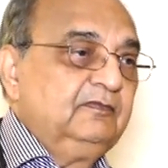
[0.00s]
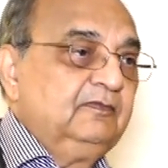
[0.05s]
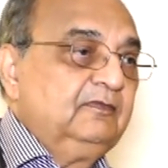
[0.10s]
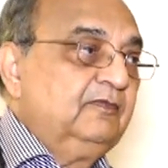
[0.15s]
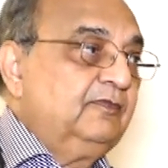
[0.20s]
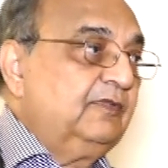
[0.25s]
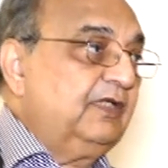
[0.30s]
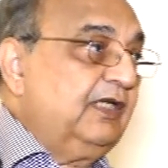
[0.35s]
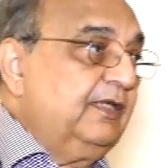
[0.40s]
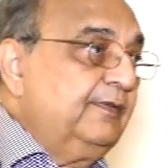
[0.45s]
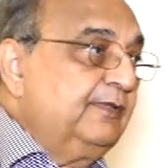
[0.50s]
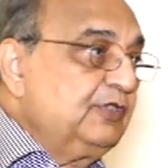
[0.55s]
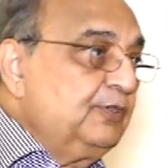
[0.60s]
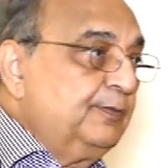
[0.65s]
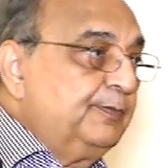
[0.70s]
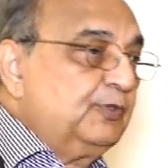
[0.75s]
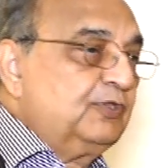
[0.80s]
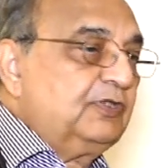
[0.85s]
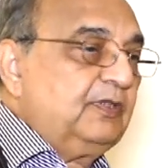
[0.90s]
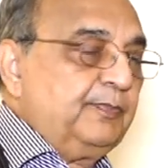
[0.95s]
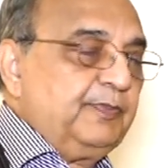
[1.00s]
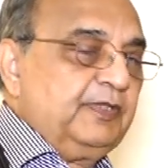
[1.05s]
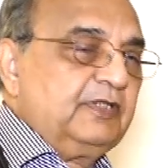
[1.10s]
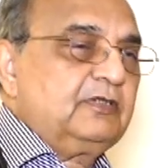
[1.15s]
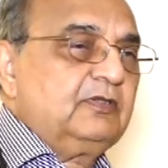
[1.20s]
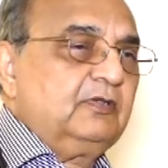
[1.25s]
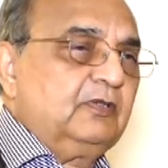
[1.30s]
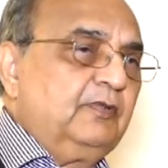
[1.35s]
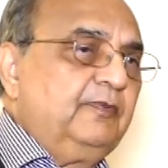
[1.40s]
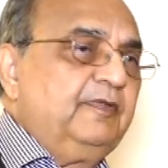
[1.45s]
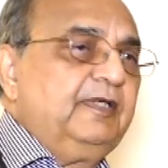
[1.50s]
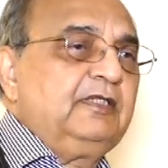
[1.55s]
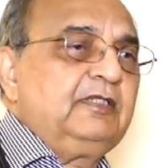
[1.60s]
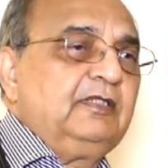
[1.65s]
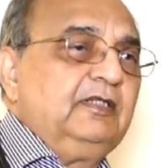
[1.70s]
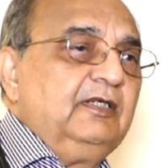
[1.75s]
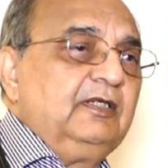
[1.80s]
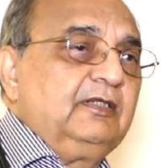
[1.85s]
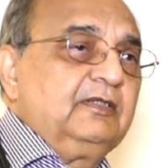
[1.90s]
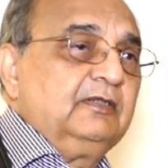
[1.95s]
Whenever you put the patient on a
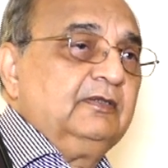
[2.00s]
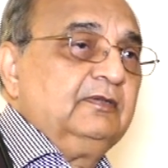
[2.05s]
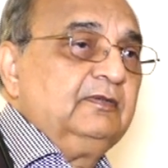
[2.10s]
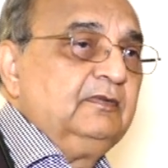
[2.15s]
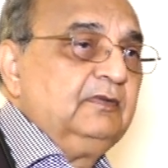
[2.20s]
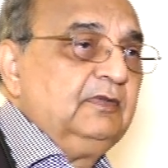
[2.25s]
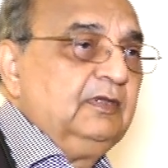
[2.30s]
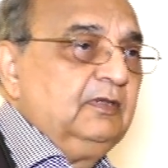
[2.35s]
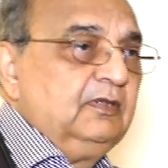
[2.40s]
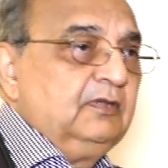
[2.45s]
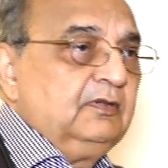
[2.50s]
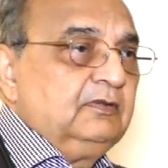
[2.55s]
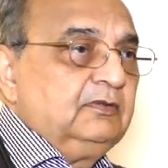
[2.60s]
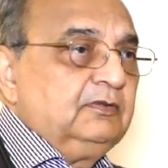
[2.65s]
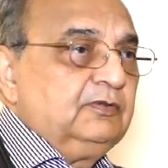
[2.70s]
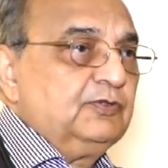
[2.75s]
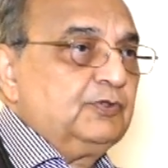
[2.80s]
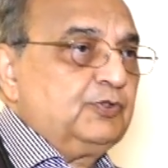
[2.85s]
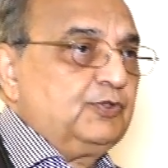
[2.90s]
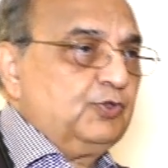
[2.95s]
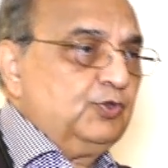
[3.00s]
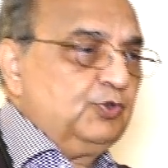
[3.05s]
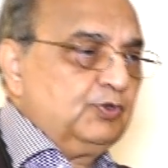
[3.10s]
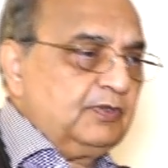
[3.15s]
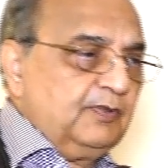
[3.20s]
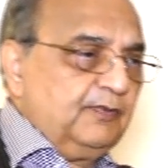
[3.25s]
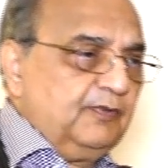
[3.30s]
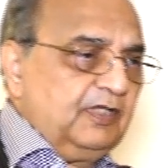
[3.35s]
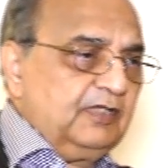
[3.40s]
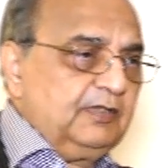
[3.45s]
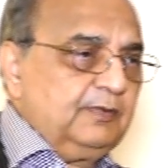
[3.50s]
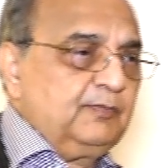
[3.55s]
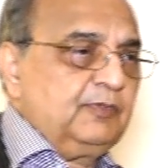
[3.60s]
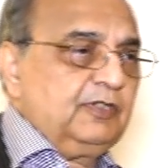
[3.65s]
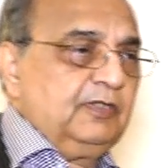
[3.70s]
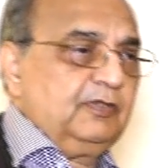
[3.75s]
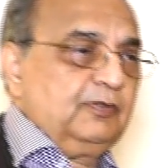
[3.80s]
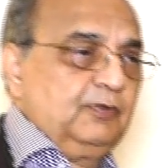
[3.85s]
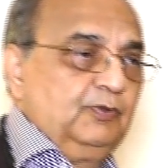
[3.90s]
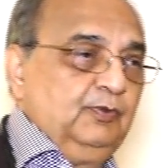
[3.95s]
ventilator, you choose the volume
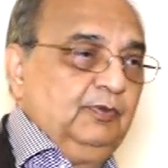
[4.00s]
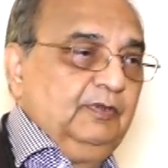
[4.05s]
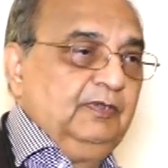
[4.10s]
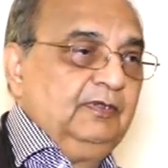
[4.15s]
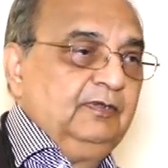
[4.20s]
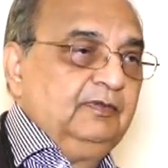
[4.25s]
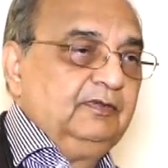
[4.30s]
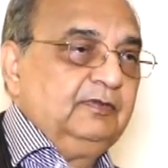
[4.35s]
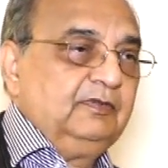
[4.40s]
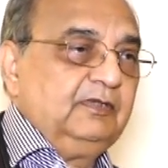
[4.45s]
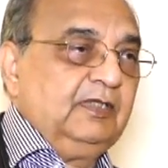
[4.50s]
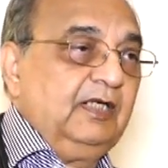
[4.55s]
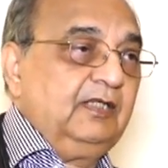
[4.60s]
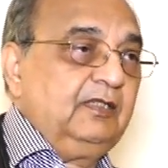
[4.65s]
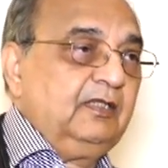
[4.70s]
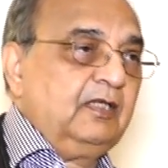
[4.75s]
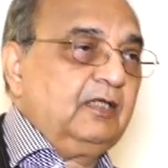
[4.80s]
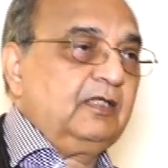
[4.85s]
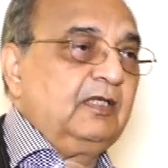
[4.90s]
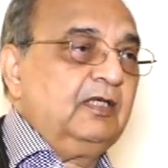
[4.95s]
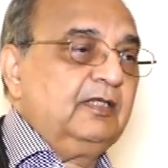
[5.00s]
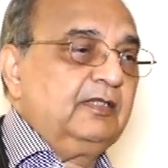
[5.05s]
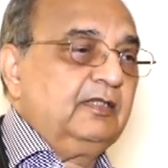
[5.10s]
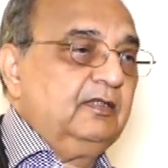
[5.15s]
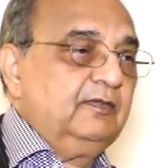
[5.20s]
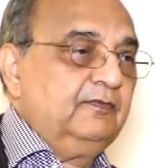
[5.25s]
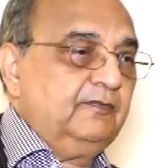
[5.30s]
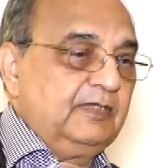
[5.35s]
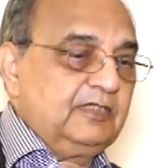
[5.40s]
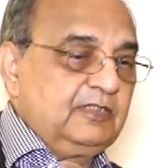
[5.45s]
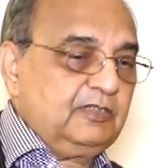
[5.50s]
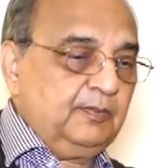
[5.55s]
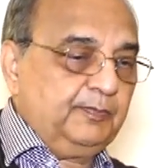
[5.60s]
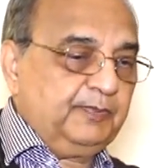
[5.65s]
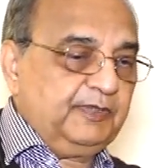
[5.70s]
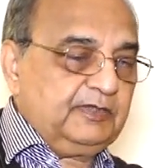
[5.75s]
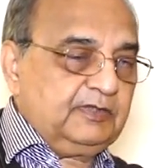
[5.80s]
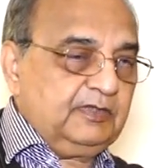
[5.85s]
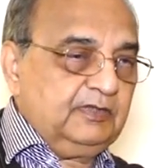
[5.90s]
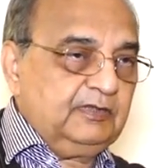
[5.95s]
control. Then once the
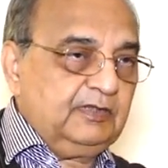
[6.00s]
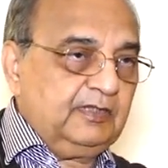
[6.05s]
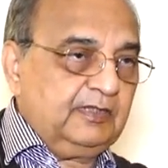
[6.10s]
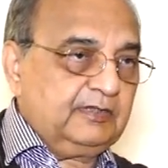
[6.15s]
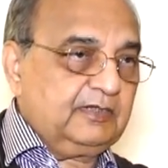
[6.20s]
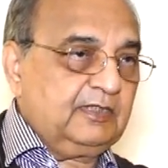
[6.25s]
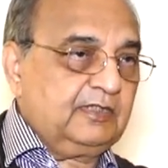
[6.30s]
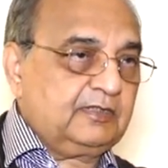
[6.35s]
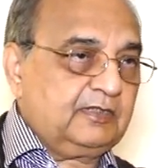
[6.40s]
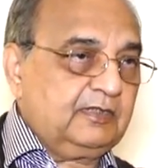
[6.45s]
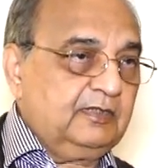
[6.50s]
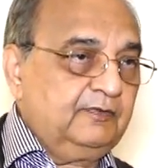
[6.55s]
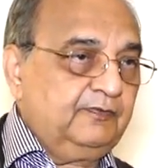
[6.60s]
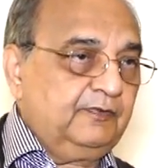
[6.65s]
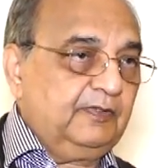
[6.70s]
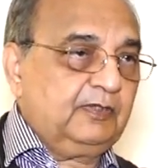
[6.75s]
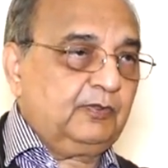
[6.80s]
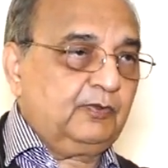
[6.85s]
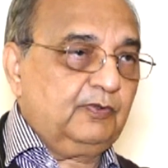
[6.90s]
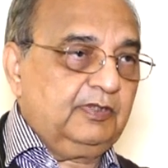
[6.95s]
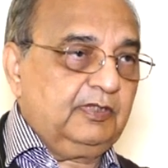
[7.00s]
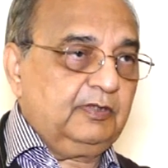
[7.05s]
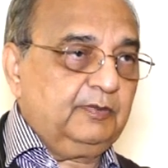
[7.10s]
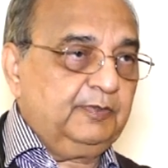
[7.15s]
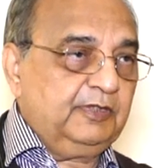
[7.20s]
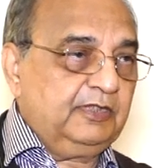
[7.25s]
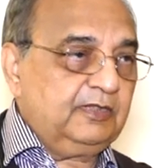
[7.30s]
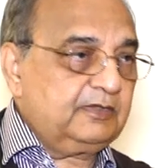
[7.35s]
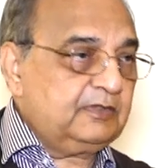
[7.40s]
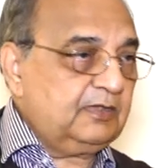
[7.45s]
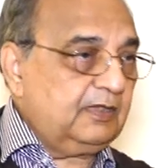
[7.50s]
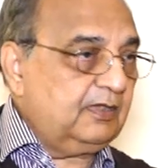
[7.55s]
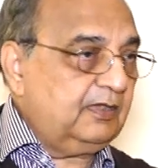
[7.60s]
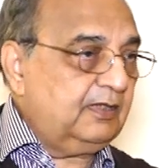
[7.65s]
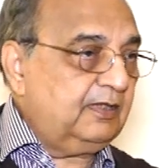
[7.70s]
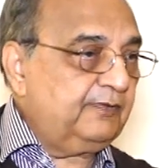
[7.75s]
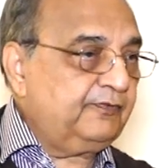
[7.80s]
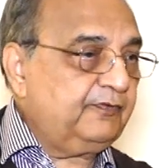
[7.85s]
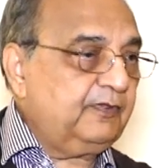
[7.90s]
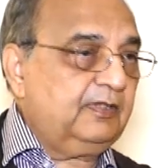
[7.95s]
patient is adjusted for 20 minutes or
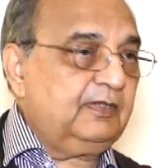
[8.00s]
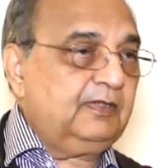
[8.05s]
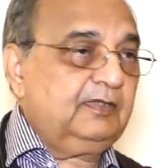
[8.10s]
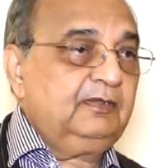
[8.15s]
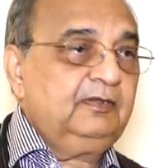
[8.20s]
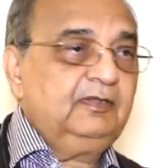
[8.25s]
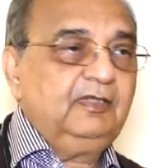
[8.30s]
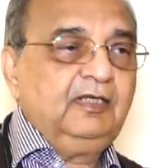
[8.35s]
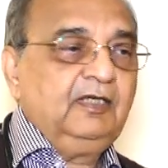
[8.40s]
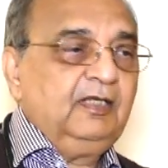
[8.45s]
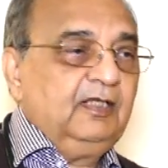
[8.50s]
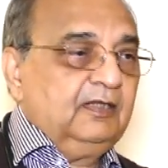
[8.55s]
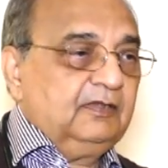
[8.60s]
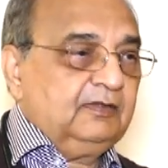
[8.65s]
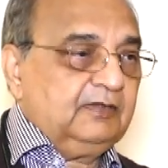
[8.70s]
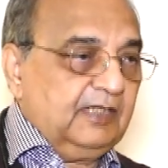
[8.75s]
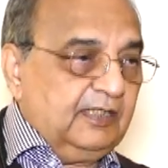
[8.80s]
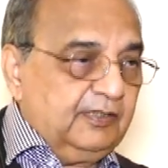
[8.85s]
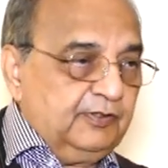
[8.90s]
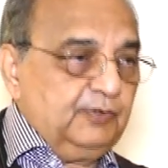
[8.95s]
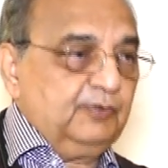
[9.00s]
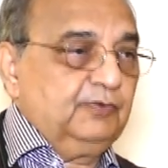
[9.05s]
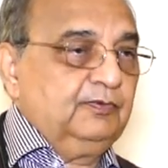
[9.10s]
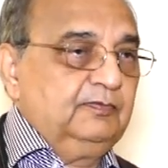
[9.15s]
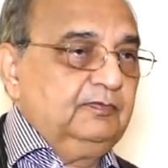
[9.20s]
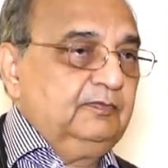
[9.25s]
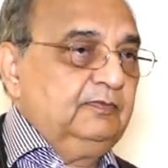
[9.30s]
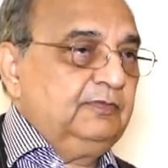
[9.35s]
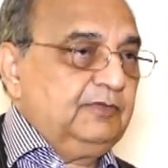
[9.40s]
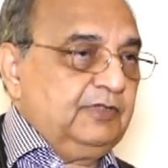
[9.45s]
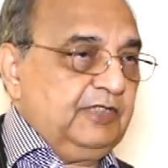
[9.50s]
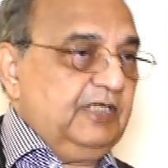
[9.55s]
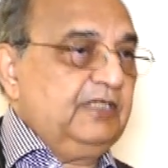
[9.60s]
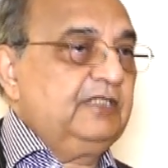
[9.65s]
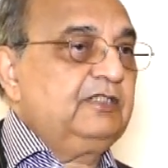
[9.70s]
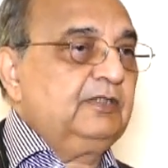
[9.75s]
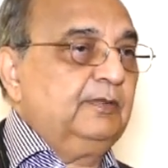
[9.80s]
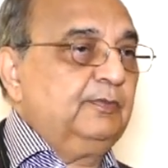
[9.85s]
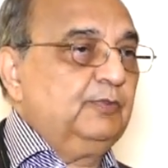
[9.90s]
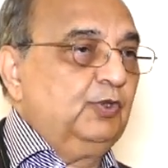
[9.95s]
half an hour, then you
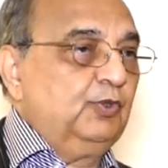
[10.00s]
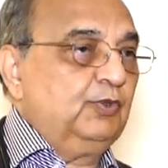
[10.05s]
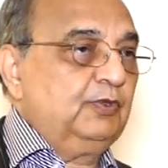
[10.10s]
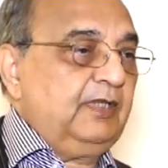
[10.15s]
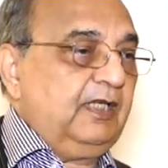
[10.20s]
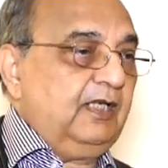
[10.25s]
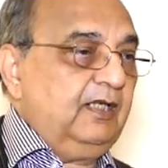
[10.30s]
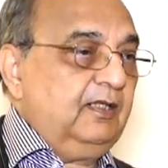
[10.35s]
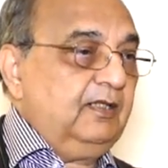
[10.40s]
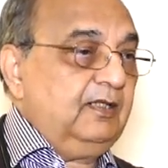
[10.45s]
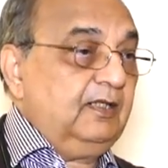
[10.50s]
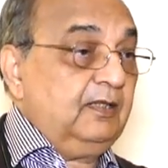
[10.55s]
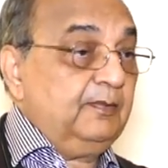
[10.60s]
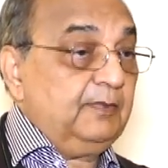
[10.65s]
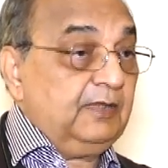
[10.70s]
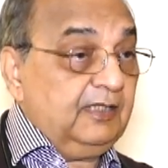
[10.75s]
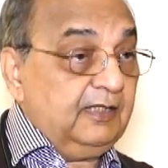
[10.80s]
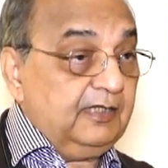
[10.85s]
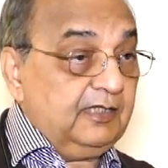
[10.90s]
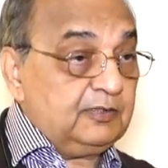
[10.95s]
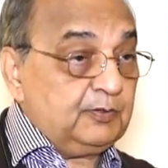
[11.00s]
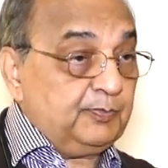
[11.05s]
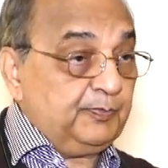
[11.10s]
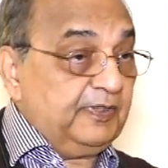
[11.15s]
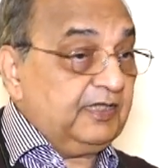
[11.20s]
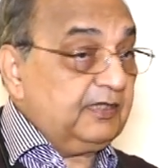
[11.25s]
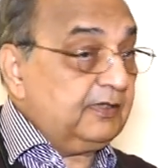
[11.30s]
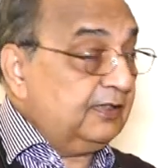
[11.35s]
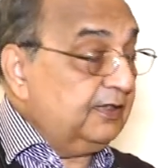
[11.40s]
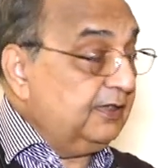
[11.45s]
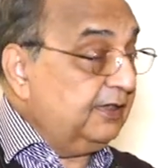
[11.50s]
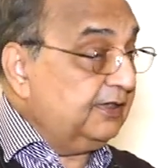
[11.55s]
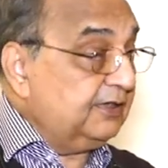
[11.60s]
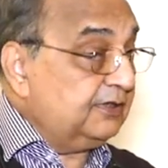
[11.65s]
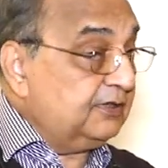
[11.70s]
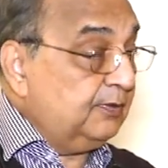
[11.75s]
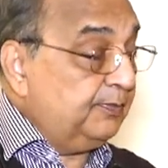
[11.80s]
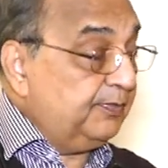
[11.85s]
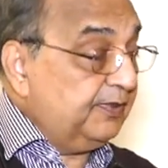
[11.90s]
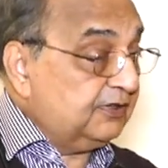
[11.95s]
change the mode as per
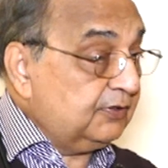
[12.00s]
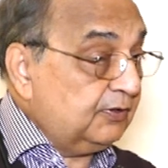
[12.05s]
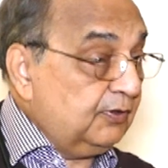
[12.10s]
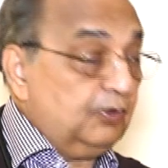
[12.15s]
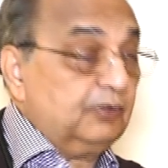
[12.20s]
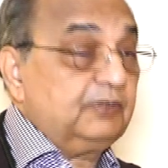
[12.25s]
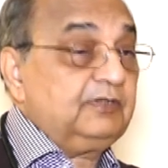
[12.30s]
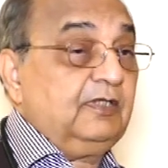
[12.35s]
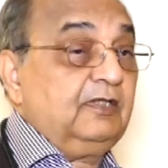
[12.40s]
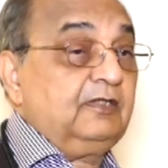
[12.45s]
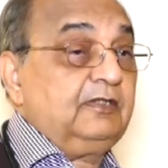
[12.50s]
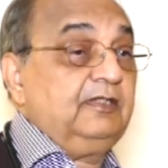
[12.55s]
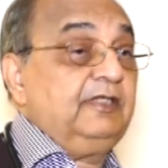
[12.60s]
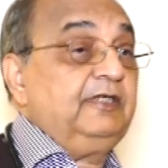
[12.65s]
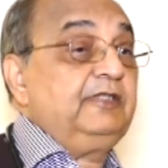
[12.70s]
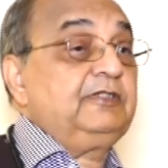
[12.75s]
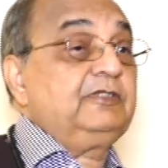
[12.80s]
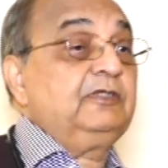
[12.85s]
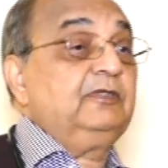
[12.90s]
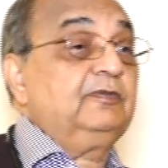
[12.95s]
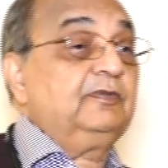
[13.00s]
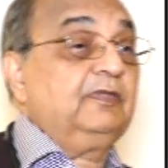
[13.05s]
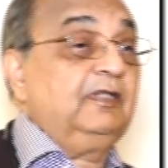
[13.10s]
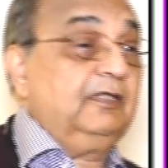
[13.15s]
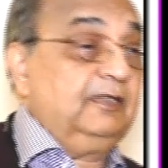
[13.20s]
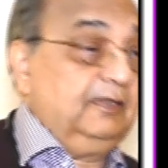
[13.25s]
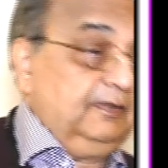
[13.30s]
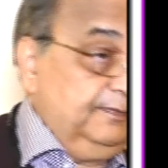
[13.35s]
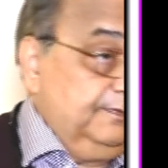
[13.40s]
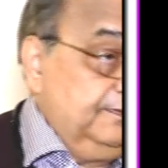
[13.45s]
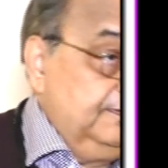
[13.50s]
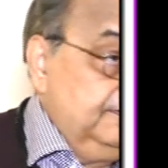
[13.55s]
condition, pathological condition of the lung.